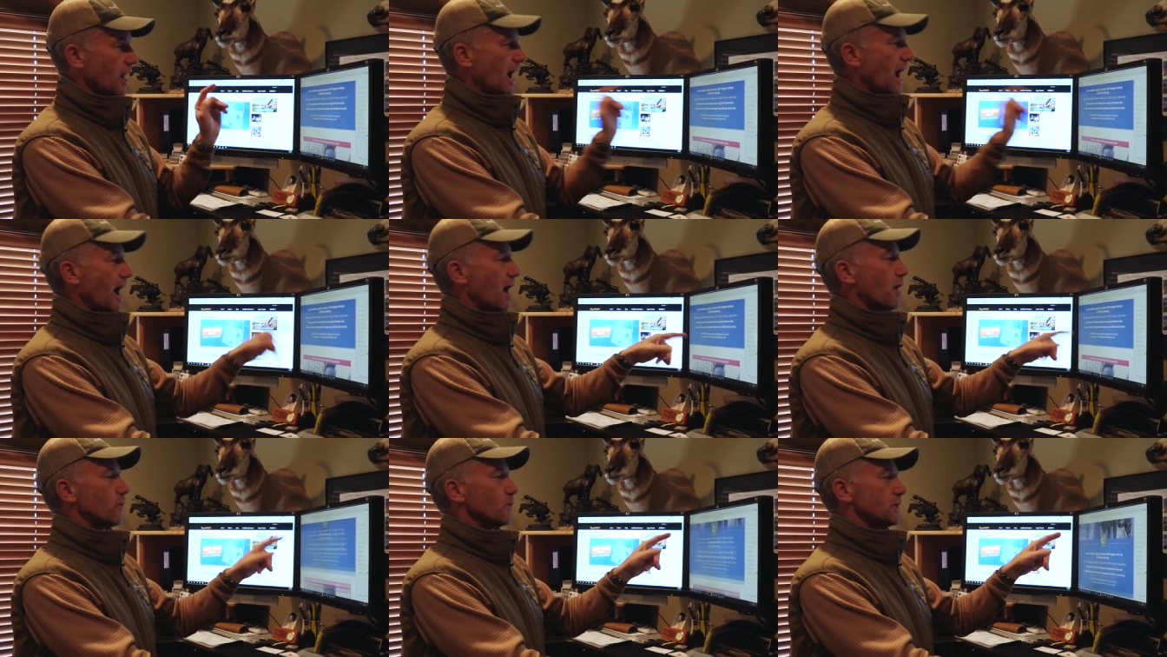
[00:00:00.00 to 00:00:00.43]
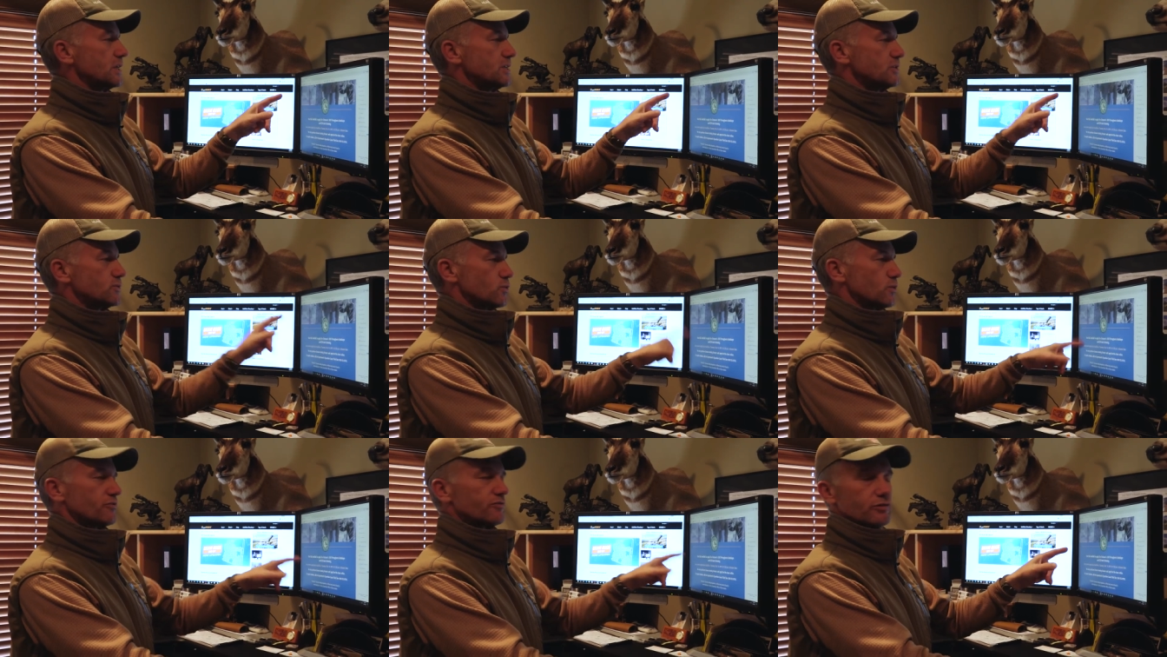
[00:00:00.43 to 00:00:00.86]

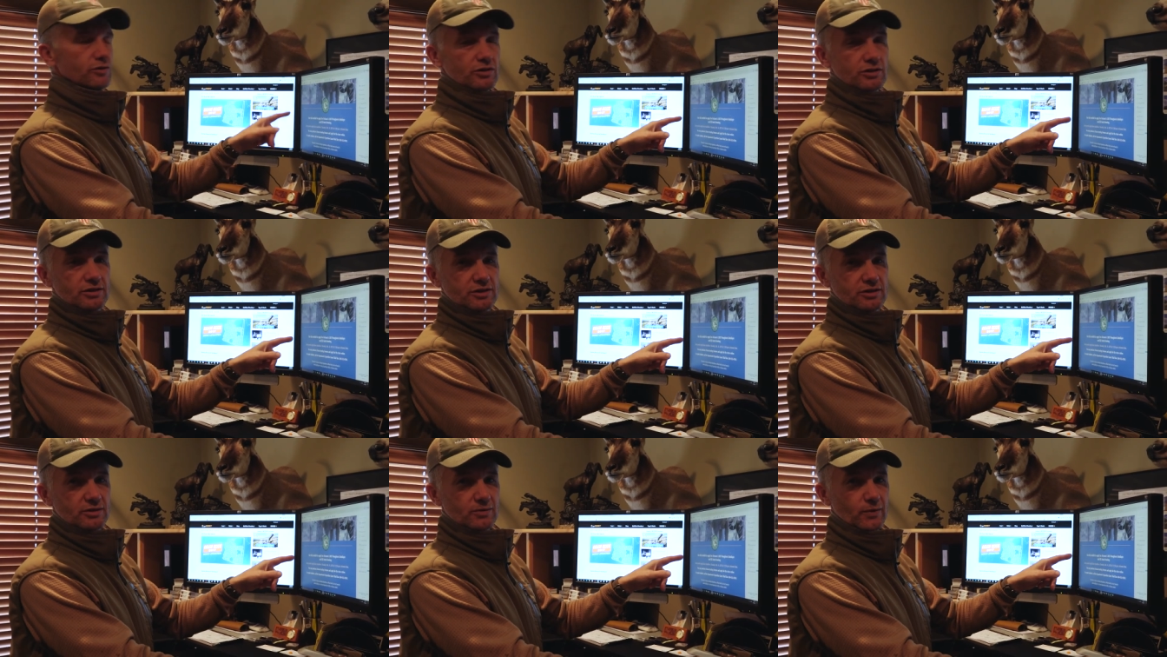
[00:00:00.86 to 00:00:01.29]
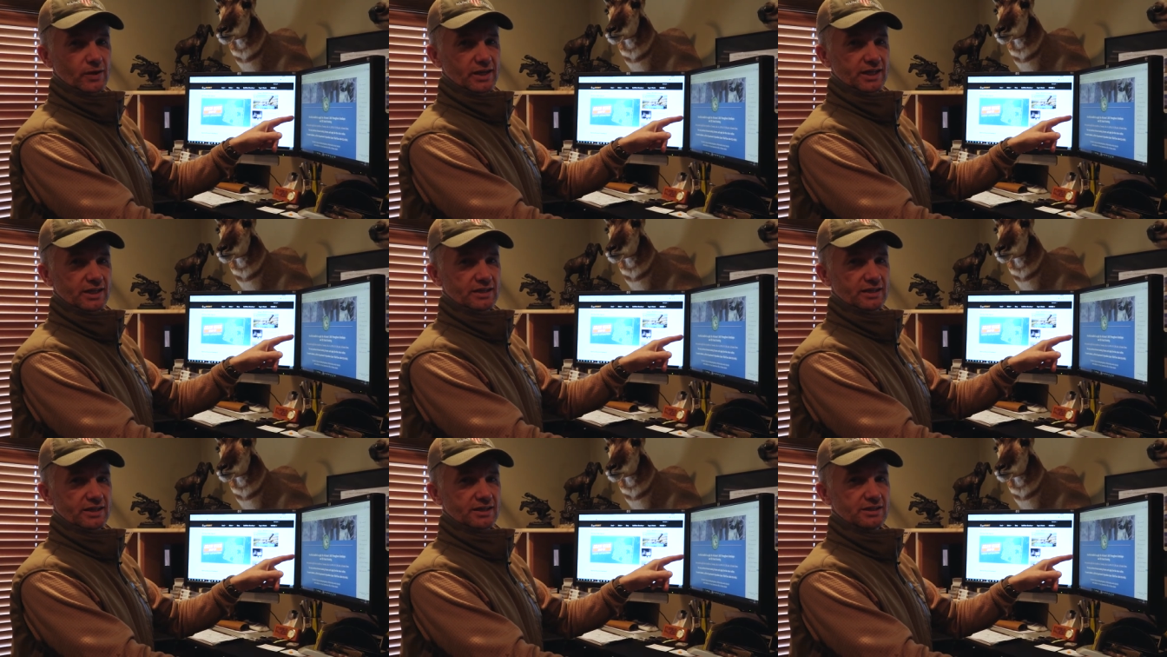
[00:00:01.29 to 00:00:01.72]
Always refer to the
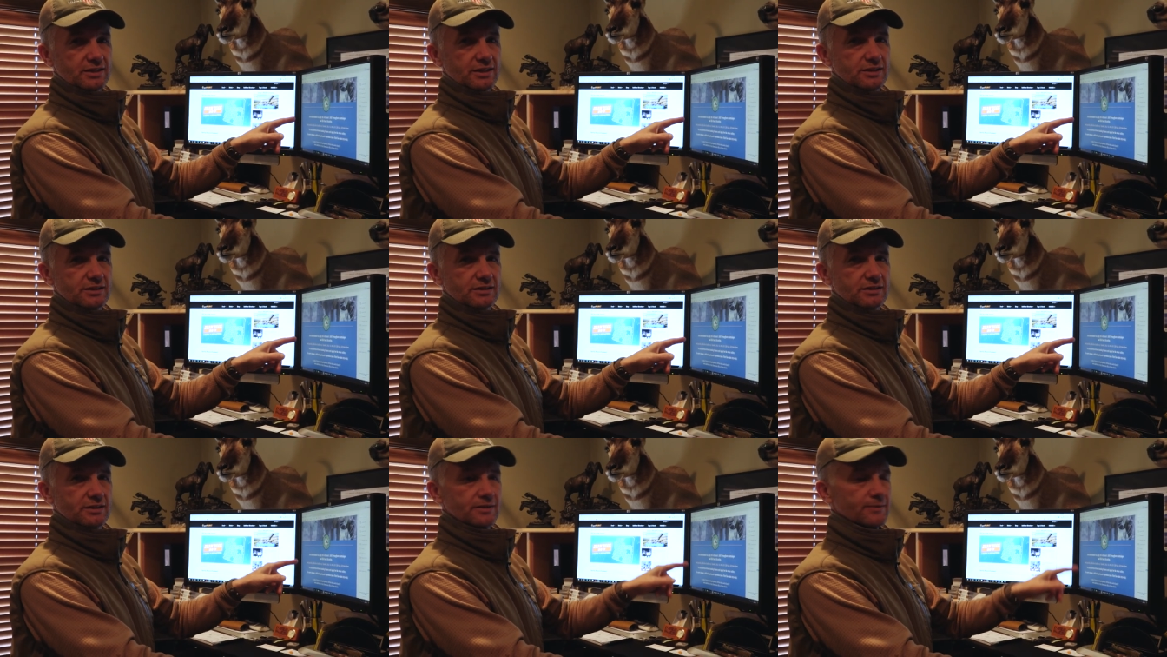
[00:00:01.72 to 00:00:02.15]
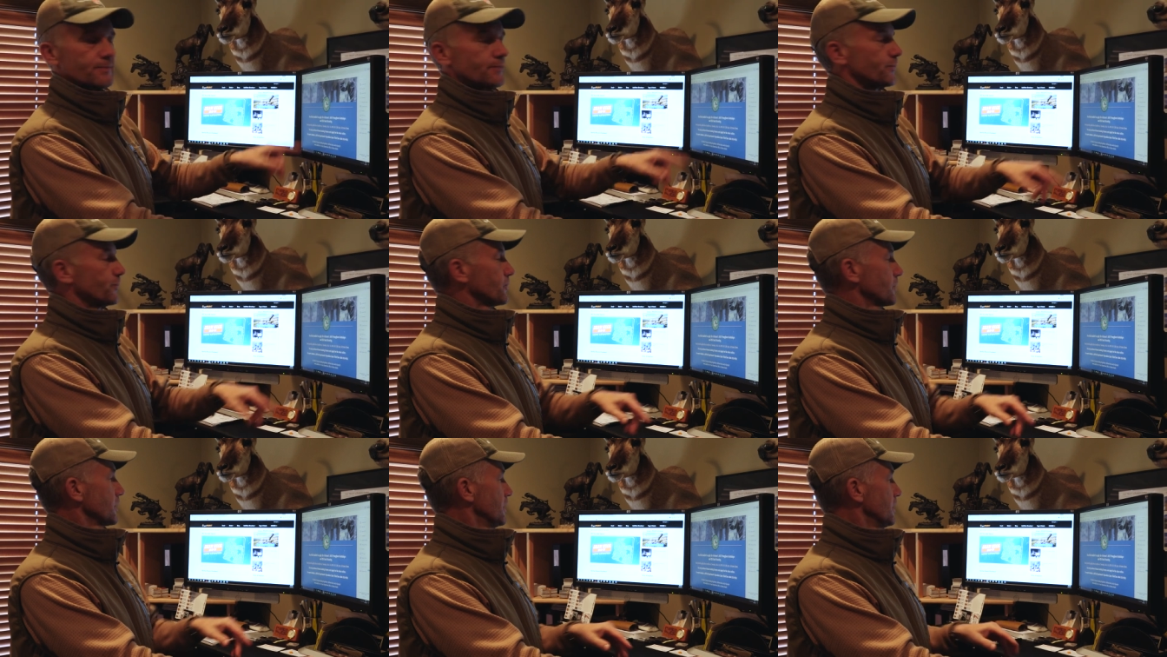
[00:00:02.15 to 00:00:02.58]
regulations.
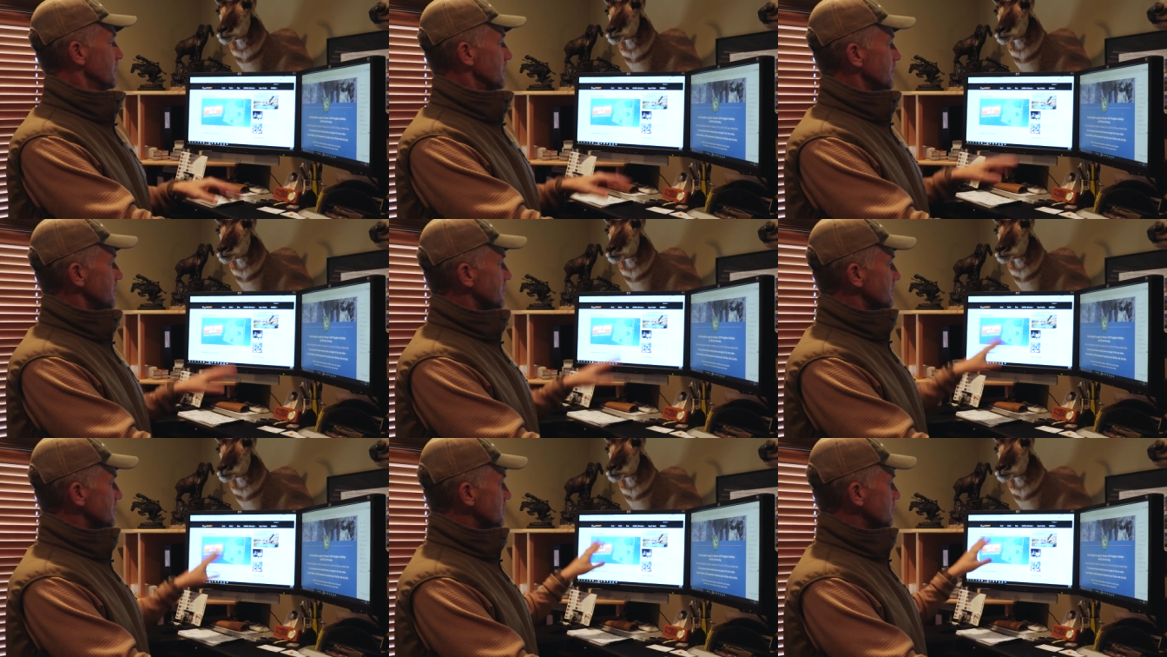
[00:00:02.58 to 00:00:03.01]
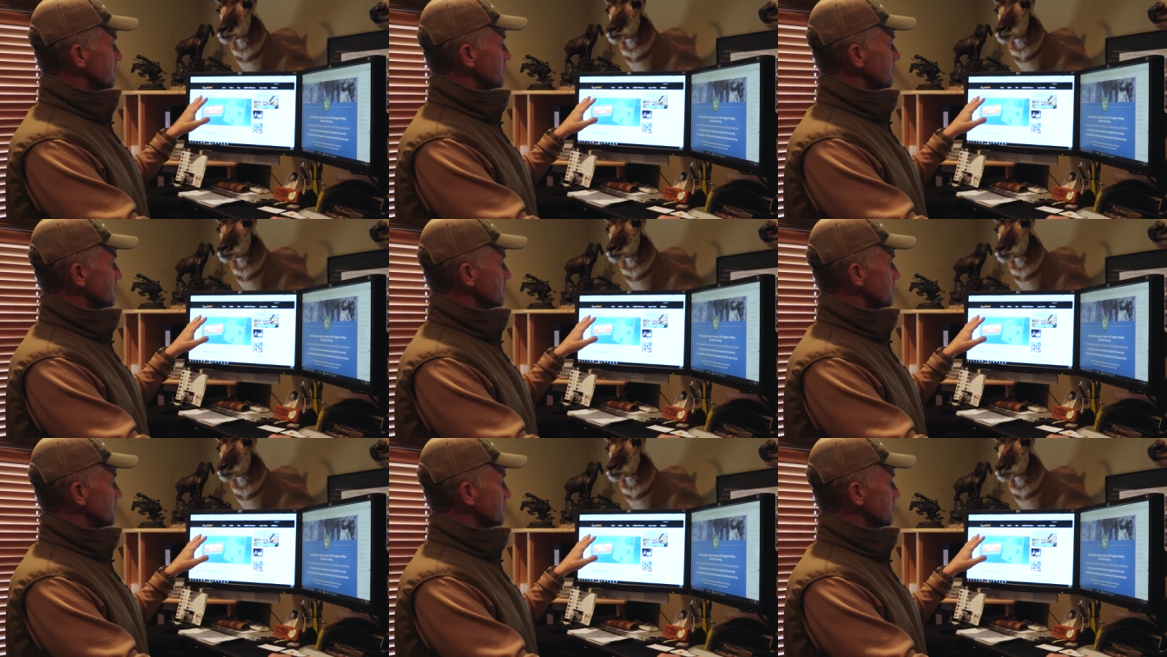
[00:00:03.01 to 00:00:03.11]
And then